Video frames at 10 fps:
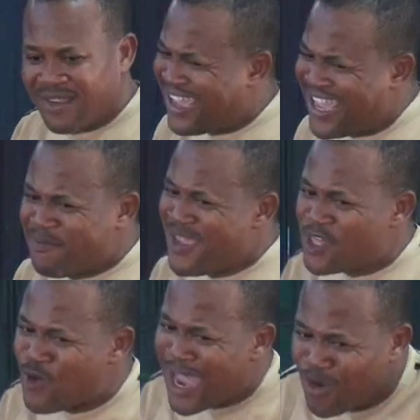it
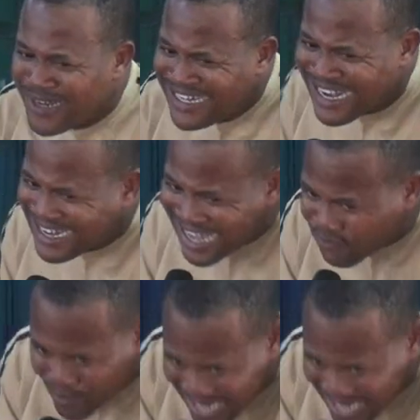means you are not needed in heaven